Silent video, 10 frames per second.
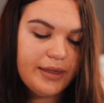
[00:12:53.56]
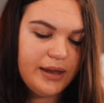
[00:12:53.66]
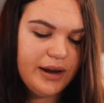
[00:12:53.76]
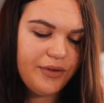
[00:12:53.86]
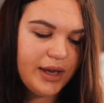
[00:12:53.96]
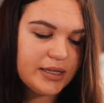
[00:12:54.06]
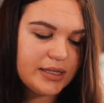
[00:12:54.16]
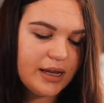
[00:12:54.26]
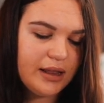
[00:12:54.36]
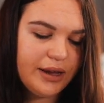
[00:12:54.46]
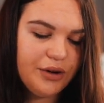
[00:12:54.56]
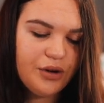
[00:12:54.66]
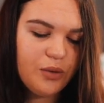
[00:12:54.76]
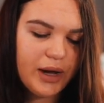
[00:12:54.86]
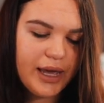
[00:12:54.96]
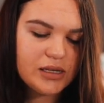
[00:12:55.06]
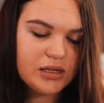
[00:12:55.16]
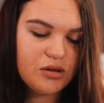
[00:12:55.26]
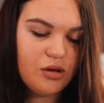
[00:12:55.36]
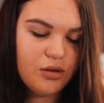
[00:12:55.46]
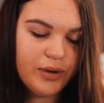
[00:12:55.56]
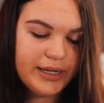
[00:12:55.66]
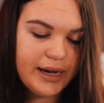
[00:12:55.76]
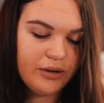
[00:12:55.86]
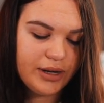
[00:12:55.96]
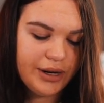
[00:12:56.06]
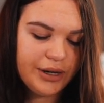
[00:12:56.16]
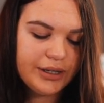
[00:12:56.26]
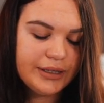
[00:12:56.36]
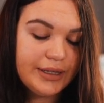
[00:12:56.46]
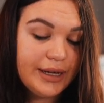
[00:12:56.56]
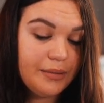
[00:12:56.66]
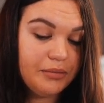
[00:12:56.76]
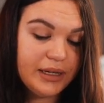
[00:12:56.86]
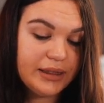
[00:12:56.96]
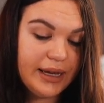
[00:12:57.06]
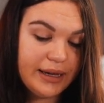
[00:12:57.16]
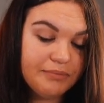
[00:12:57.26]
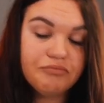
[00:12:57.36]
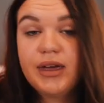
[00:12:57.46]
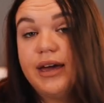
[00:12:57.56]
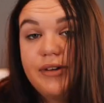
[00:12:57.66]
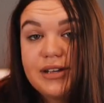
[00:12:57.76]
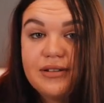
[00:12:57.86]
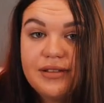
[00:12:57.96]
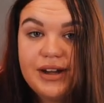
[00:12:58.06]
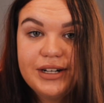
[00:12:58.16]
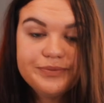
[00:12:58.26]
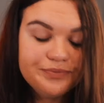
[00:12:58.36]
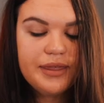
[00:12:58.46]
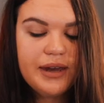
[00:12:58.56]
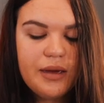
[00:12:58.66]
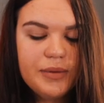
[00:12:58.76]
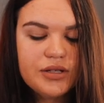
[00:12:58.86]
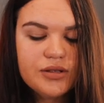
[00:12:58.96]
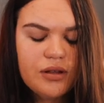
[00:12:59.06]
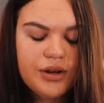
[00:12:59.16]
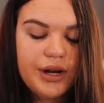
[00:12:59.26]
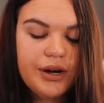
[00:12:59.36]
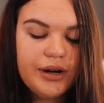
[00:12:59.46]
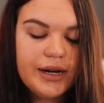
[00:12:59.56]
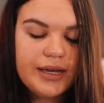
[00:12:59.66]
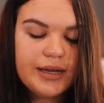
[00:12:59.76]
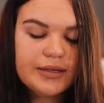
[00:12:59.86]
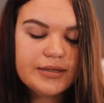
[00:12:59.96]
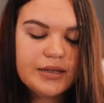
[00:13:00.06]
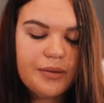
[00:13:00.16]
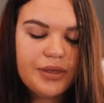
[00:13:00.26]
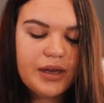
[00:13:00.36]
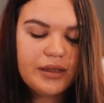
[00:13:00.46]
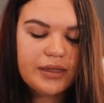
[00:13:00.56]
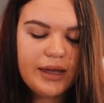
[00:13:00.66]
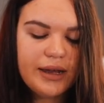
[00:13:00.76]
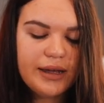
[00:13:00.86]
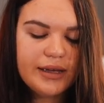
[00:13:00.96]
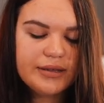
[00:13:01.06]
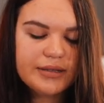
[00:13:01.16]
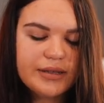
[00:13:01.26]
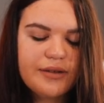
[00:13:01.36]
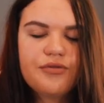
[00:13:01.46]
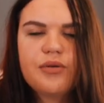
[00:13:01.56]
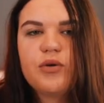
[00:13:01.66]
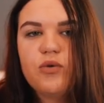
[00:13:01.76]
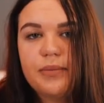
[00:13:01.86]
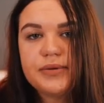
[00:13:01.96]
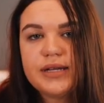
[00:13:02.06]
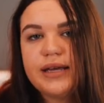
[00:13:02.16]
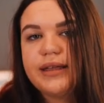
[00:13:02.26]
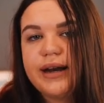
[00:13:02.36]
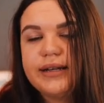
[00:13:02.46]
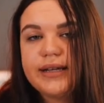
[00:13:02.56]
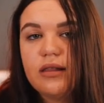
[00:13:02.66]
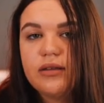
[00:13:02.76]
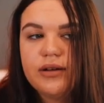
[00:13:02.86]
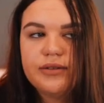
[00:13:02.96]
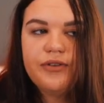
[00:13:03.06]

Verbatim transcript: Then I have Excel. I don't know why Excel is all the way down here, but like I have Excel there. Then M installer here is something that is from a website that I download